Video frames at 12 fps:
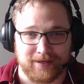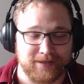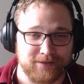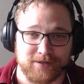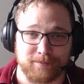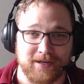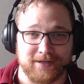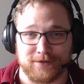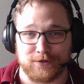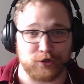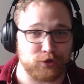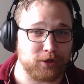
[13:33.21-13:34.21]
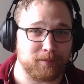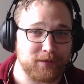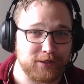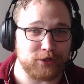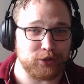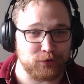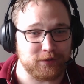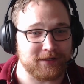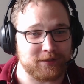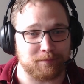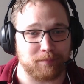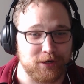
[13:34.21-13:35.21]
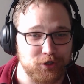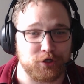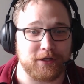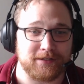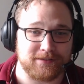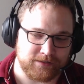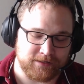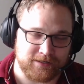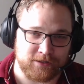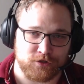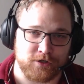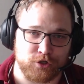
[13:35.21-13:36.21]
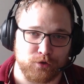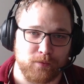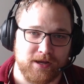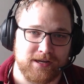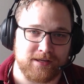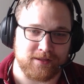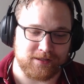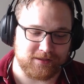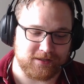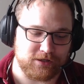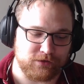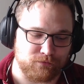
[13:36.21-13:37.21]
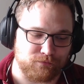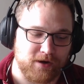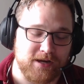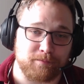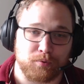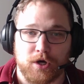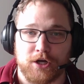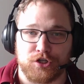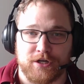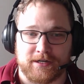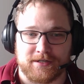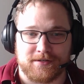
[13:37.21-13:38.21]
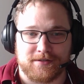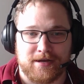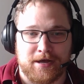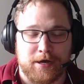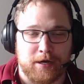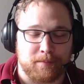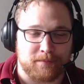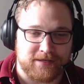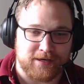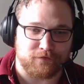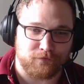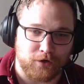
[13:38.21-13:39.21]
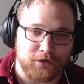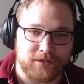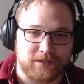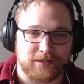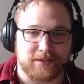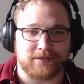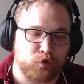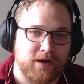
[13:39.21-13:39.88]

some cases the European Union's budget, in such a way that the right projects get funded.